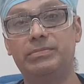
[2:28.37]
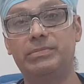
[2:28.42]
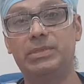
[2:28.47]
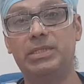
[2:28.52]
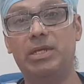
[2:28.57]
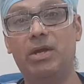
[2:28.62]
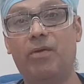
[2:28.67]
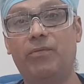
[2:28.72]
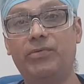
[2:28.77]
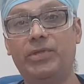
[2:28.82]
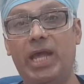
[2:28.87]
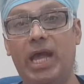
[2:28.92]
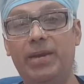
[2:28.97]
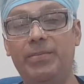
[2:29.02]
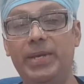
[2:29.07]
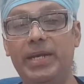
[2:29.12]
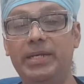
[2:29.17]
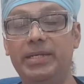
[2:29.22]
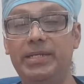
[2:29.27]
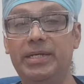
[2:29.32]
The
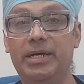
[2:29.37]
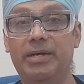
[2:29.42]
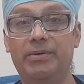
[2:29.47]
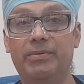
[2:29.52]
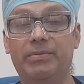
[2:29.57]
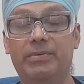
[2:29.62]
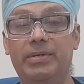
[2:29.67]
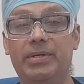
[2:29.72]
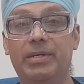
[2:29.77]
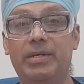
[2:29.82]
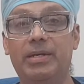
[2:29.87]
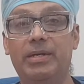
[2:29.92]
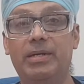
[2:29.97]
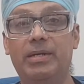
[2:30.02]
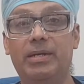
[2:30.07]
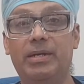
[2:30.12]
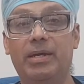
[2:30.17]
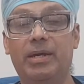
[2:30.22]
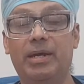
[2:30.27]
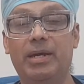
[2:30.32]
ophthalmic nerve
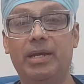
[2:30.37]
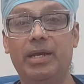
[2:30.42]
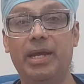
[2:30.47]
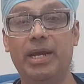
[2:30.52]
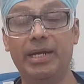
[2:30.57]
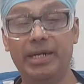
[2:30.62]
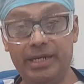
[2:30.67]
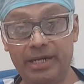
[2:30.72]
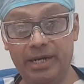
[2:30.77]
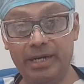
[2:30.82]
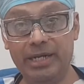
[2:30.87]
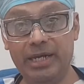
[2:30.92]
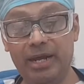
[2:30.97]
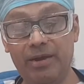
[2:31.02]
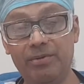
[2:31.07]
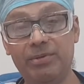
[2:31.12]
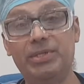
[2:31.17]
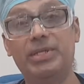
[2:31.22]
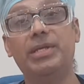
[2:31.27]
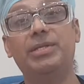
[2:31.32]
in turn
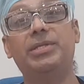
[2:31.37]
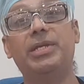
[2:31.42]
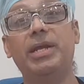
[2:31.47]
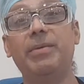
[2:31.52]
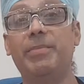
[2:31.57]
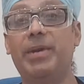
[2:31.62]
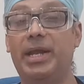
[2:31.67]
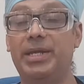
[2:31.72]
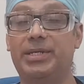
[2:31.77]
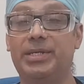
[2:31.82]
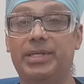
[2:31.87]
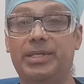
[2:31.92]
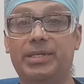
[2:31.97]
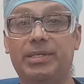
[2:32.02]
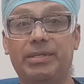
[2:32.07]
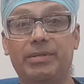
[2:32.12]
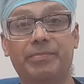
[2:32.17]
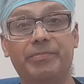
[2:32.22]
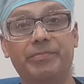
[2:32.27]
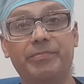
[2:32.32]
gives three branches.
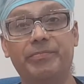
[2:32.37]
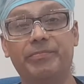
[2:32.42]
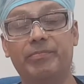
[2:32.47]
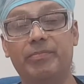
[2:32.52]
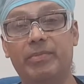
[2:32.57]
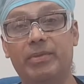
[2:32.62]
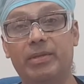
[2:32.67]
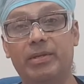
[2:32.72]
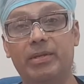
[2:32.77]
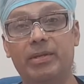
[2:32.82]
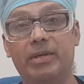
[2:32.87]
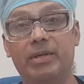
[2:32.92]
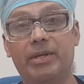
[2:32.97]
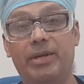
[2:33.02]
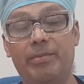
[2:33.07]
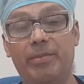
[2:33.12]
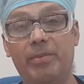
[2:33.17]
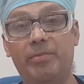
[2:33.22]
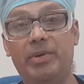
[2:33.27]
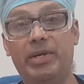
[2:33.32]

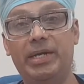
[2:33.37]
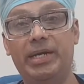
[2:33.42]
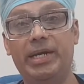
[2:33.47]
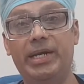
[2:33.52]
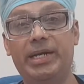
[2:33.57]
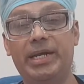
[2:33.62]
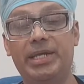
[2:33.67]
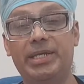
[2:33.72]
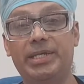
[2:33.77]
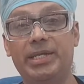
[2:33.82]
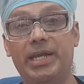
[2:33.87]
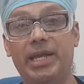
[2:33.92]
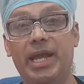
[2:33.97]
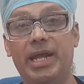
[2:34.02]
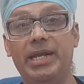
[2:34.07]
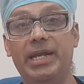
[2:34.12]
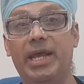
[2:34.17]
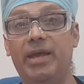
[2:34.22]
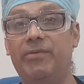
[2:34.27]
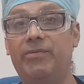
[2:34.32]
Remember, it has
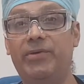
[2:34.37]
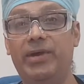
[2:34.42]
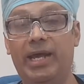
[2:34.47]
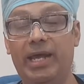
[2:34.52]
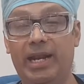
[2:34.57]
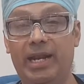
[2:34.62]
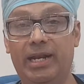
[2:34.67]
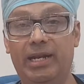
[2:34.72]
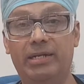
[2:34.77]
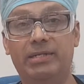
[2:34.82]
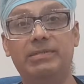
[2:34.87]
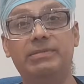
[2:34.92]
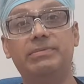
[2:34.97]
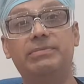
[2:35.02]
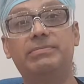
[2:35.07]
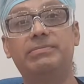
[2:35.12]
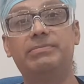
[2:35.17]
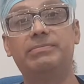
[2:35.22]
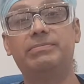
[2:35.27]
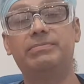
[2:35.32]
NFL,
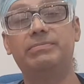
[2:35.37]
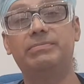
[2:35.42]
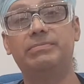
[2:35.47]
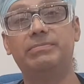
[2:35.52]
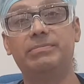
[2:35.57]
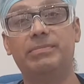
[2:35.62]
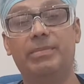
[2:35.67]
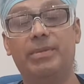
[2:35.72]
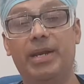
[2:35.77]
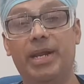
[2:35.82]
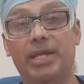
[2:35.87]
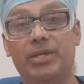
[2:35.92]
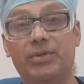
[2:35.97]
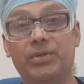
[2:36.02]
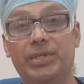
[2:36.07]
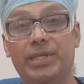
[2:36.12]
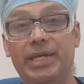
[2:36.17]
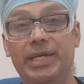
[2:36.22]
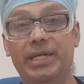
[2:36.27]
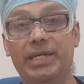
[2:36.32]

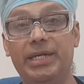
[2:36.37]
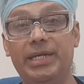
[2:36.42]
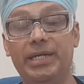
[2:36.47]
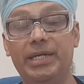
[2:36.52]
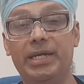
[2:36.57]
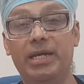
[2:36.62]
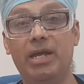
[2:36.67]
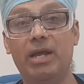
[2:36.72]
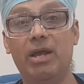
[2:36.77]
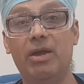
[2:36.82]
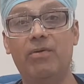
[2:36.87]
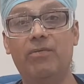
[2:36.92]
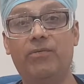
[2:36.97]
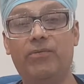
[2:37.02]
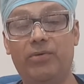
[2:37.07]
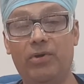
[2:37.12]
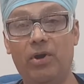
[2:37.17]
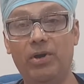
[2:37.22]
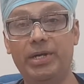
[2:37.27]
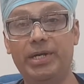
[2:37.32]
nasociliary,
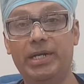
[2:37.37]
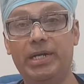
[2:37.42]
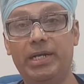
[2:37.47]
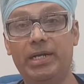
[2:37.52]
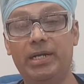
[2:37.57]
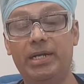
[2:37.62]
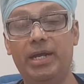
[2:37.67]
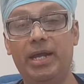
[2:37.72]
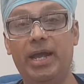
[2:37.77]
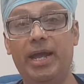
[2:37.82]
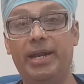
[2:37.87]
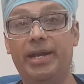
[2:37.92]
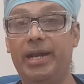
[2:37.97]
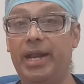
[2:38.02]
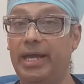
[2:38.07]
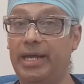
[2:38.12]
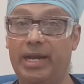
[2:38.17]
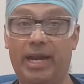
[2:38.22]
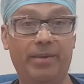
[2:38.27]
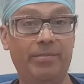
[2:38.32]
frontal, and
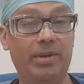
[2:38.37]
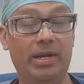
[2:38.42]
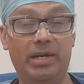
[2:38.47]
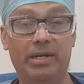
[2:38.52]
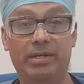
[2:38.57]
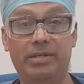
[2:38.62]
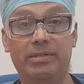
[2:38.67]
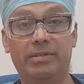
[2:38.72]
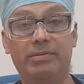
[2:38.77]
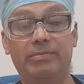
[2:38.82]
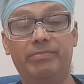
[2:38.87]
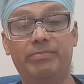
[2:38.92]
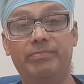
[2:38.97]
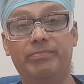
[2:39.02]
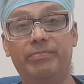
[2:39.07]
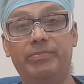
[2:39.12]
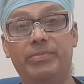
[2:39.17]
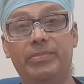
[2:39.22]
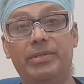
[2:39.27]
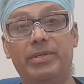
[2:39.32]
lacrimal.
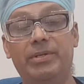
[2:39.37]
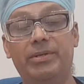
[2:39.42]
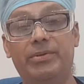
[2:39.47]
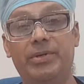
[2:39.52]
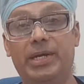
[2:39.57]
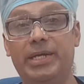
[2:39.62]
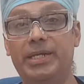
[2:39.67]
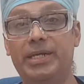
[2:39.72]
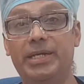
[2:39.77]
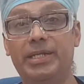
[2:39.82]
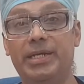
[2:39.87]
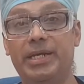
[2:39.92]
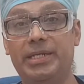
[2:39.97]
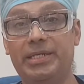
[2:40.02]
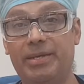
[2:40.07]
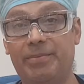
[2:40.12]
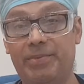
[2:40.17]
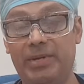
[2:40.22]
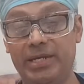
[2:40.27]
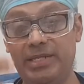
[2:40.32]
Together they
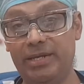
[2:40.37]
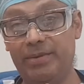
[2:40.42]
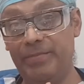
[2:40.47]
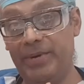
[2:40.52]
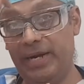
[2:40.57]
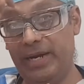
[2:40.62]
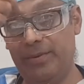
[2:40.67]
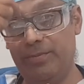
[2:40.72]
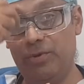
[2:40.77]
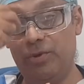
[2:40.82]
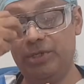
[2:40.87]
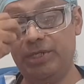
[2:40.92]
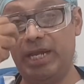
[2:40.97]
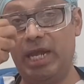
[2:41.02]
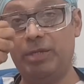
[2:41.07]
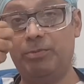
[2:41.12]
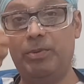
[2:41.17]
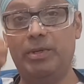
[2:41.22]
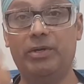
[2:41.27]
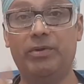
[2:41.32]
supply the medialmost
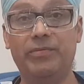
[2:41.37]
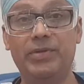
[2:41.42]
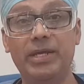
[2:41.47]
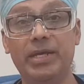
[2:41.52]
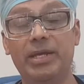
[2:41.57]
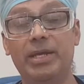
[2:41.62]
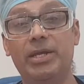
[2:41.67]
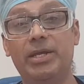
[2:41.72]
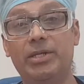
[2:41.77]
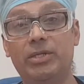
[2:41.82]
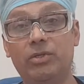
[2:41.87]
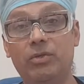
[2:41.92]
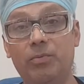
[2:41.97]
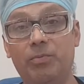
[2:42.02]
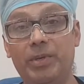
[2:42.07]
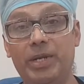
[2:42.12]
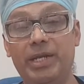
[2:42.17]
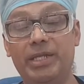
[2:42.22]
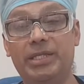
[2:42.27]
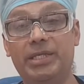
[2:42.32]
aspect of the
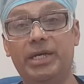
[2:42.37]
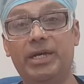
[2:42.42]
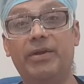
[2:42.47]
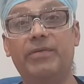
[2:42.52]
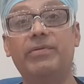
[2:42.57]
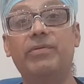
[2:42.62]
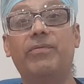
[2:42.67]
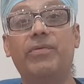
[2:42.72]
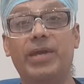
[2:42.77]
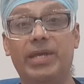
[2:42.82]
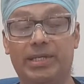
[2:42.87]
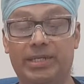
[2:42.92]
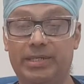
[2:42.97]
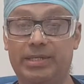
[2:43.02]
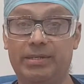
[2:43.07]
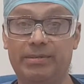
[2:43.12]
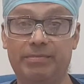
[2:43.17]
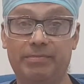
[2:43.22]
superior third of the face.